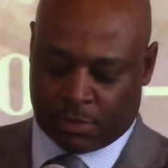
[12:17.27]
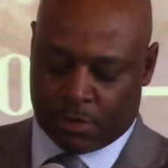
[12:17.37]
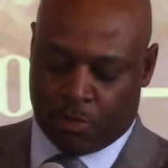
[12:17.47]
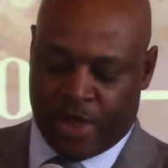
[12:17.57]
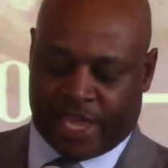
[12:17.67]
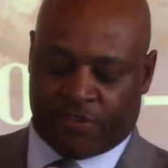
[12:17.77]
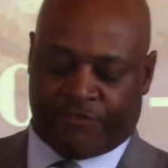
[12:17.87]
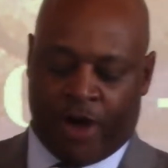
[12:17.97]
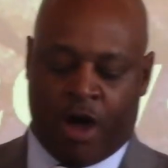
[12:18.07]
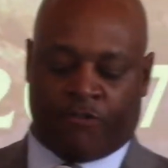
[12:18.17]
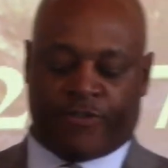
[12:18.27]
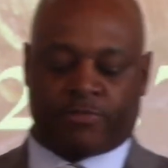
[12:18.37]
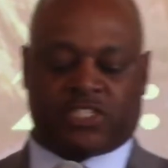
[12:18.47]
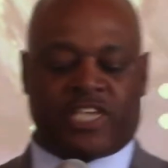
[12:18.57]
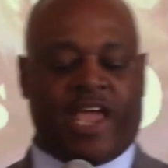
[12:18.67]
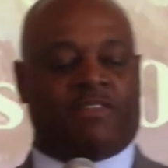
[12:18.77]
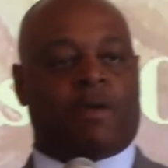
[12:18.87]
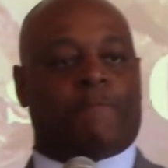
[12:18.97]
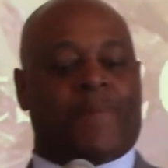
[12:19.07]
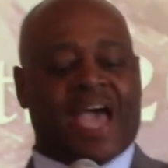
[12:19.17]
We can fall from seeing
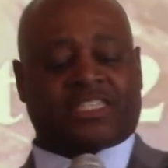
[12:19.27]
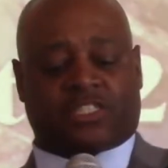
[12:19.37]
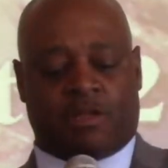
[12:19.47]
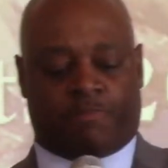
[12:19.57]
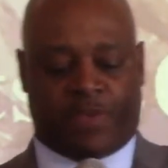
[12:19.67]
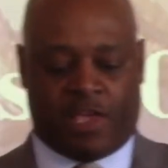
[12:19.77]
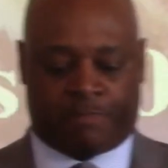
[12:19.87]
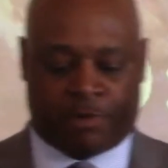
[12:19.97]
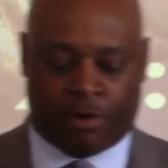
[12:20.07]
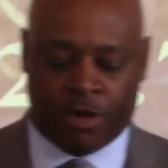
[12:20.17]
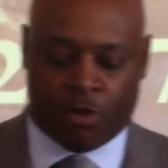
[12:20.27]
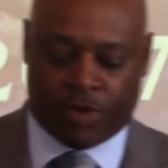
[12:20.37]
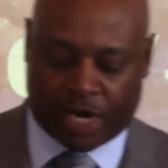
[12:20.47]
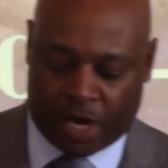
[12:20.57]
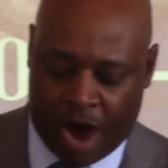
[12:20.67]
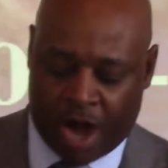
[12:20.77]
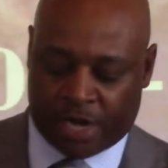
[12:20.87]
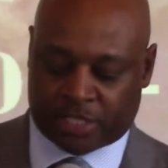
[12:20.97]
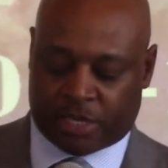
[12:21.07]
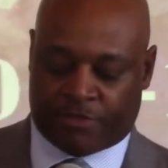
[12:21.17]
the best in people
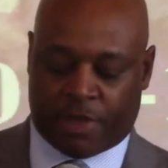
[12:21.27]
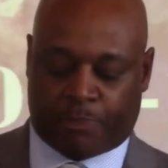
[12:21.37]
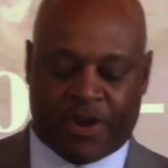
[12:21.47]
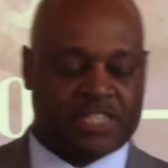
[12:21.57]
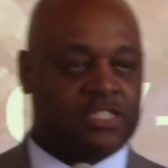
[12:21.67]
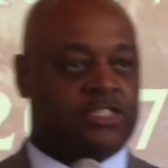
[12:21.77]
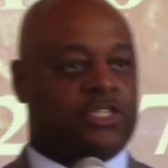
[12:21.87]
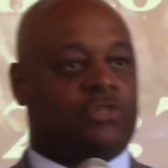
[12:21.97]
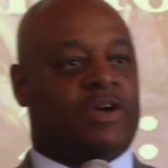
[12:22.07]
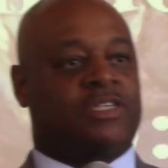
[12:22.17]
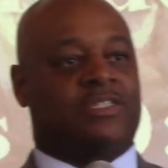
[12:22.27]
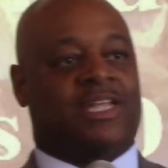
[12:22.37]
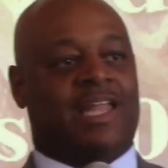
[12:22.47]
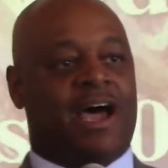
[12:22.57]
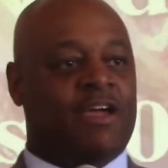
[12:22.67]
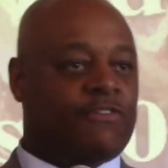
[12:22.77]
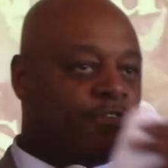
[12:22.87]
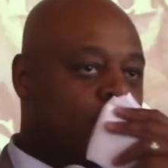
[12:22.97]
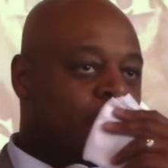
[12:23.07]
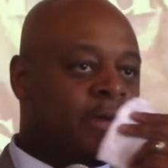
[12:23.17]
regardless of their present situations in
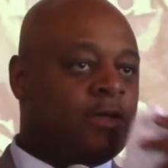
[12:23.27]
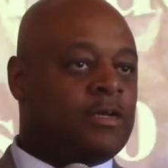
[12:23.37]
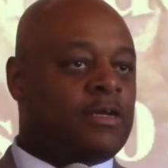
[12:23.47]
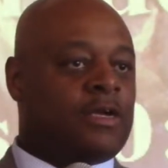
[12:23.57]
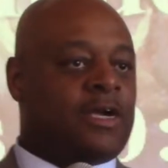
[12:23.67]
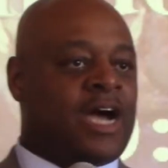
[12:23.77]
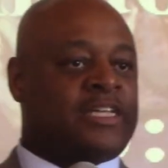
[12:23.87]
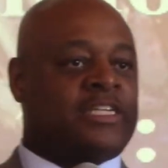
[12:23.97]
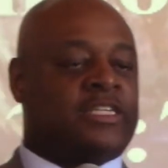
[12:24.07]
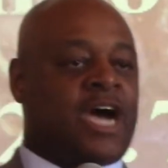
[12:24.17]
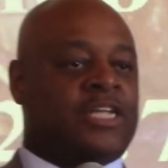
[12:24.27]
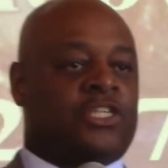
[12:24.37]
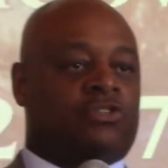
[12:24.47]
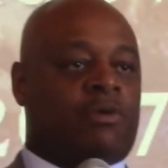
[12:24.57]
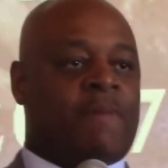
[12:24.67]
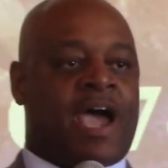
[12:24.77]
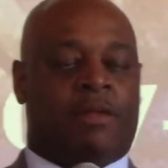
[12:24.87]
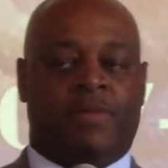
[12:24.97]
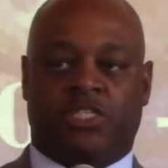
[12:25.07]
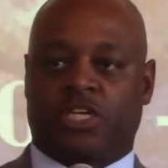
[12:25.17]
life. God just
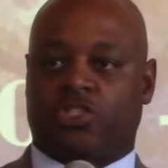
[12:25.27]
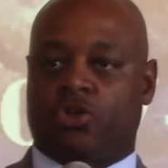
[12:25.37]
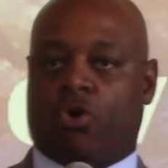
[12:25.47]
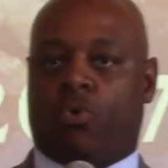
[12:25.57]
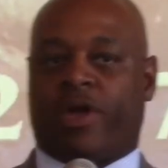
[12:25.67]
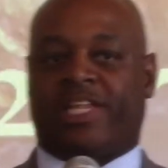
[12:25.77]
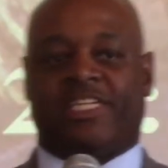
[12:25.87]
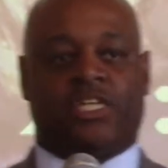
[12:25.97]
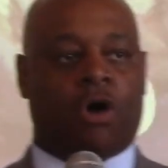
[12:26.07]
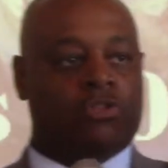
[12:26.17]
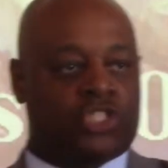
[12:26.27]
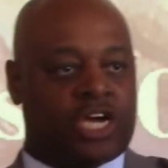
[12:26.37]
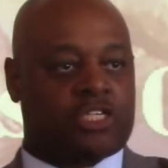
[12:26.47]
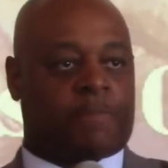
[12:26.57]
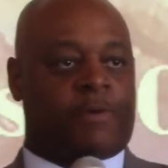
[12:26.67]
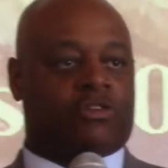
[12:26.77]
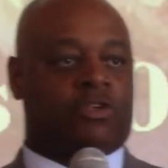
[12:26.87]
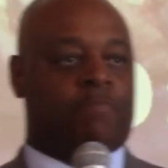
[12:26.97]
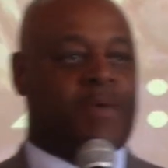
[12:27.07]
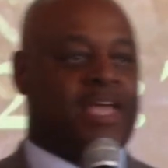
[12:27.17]
reminded me just so quickly, don't judge a
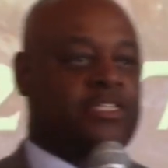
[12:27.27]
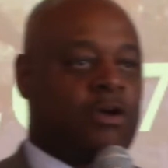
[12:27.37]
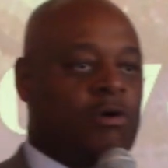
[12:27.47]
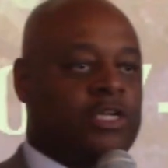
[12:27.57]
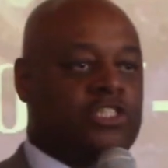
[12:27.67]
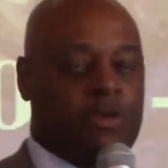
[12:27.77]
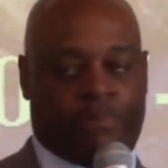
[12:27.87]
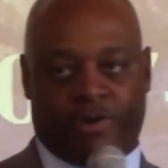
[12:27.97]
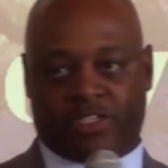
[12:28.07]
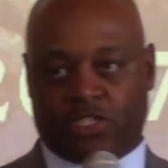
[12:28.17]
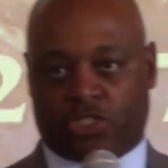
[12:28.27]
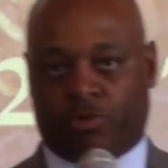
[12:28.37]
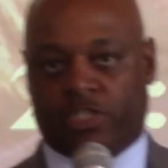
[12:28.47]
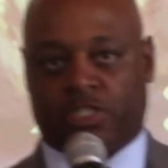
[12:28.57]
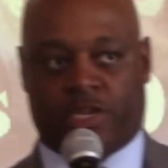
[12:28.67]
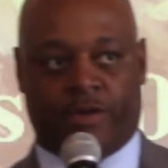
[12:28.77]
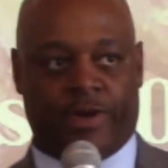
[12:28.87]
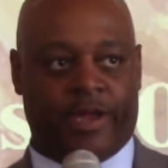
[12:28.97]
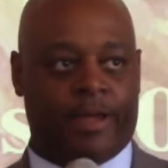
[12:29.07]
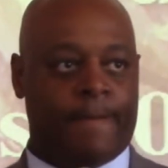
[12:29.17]
person based on a temporary situation
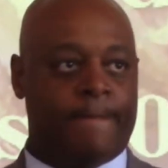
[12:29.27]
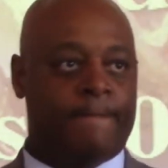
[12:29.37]
they're in.